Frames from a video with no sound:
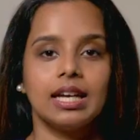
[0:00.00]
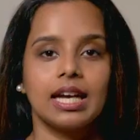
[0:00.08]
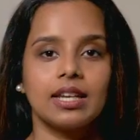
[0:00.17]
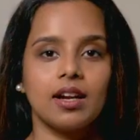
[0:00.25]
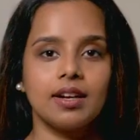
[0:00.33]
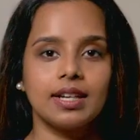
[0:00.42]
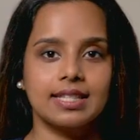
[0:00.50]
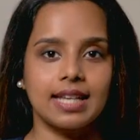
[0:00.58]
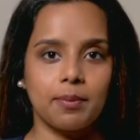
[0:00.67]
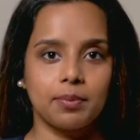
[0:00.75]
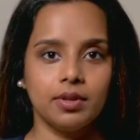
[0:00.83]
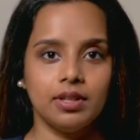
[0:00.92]
In our
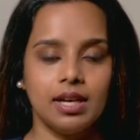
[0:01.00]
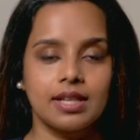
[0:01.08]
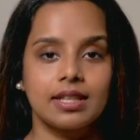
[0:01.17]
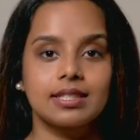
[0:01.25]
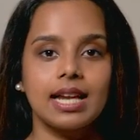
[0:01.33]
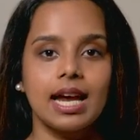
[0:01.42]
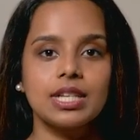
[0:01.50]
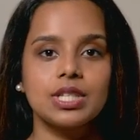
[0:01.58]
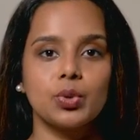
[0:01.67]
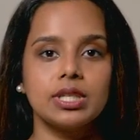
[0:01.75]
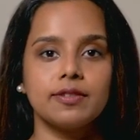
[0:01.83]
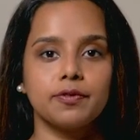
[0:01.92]
example, the
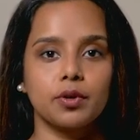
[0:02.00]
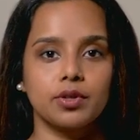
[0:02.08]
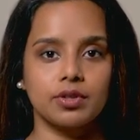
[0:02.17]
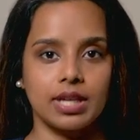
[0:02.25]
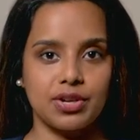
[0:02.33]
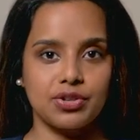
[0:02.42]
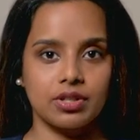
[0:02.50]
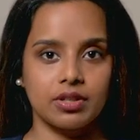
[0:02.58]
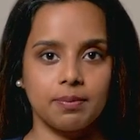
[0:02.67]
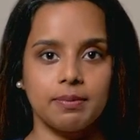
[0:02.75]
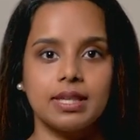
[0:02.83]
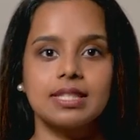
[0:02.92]
/24 notation
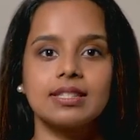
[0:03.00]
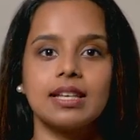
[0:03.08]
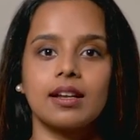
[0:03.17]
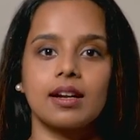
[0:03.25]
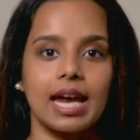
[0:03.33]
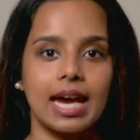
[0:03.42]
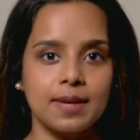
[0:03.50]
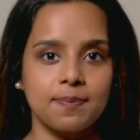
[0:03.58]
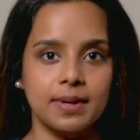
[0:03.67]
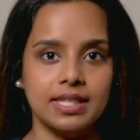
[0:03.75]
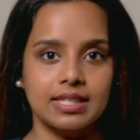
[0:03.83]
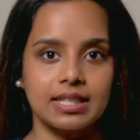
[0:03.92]
means there are 8
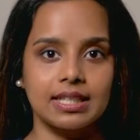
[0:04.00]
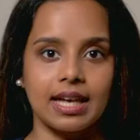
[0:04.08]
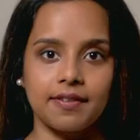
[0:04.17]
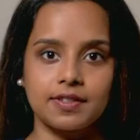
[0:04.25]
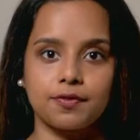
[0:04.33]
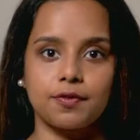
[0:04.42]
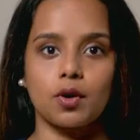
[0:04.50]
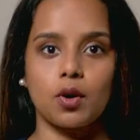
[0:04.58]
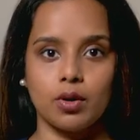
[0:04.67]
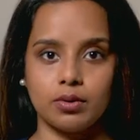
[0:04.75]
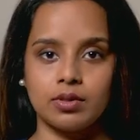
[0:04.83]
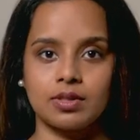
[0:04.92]
bits left for
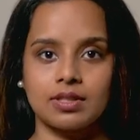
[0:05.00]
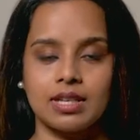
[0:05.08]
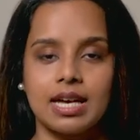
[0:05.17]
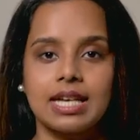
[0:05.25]
hosts,